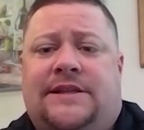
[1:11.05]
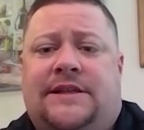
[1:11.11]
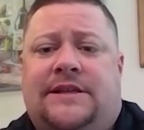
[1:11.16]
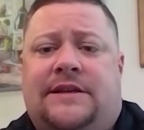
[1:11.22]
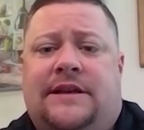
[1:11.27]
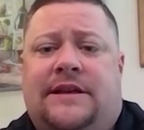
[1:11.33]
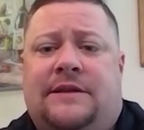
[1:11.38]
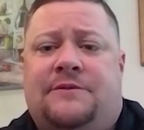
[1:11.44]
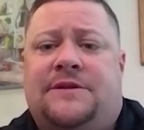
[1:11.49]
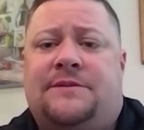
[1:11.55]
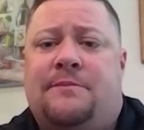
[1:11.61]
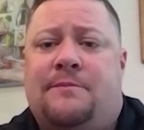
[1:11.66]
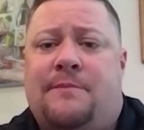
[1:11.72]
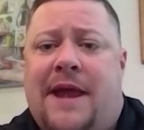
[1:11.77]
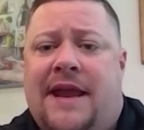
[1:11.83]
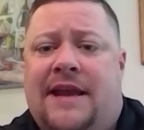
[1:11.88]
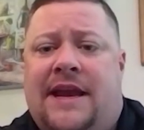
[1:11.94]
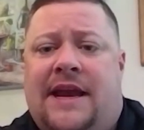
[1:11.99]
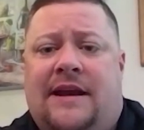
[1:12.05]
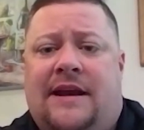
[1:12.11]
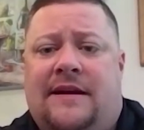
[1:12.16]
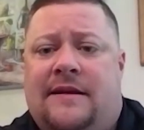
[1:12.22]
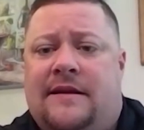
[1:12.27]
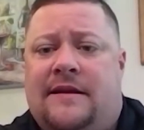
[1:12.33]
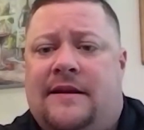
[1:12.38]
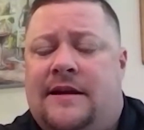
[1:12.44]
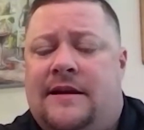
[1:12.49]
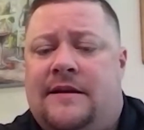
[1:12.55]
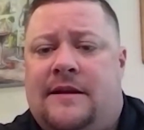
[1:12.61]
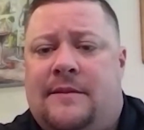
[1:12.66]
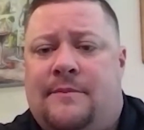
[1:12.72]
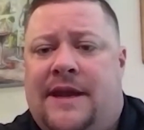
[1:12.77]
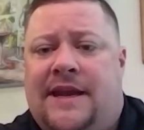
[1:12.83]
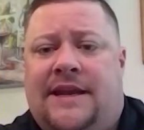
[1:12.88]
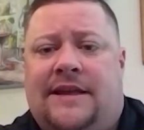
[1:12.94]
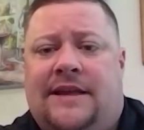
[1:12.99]
and it was mandated
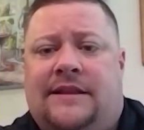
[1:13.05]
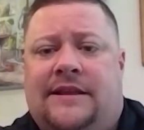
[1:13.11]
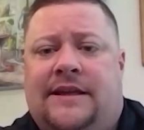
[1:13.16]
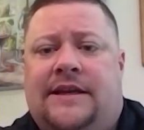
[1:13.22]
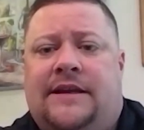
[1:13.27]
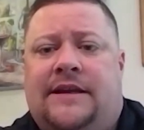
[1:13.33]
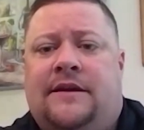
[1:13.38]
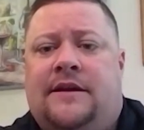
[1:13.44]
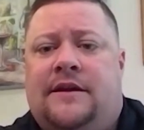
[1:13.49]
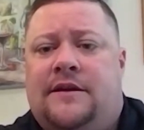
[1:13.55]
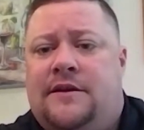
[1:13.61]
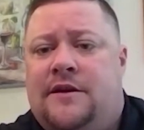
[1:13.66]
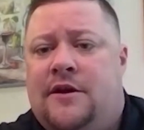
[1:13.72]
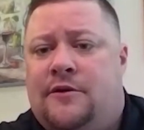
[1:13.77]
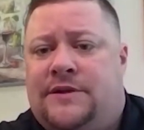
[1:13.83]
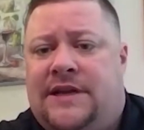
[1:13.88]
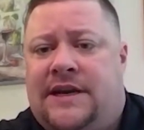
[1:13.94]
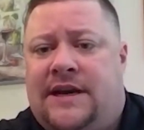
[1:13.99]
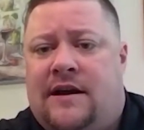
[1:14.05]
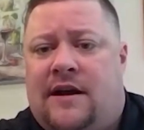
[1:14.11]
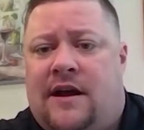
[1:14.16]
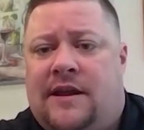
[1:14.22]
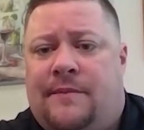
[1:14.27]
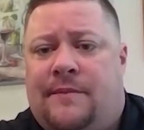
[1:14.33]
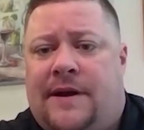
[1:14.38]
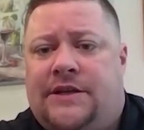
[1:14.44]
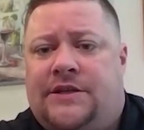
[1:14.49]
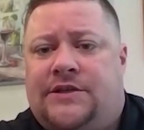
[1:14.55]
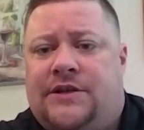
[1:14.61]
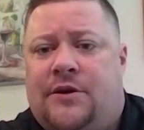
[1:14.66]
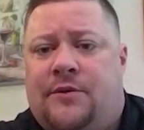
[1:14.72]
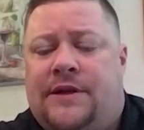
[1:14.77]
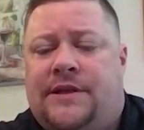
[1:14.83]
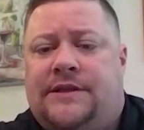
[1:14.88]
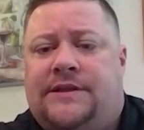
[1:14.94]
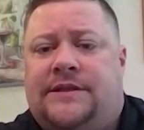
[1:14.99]
immediately, no tenant occupied
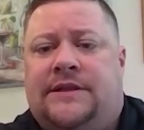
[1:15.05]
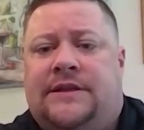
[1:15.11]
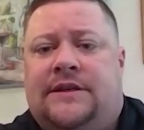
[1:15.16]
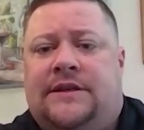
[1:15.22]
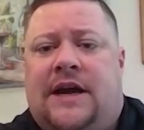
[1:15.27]
showings.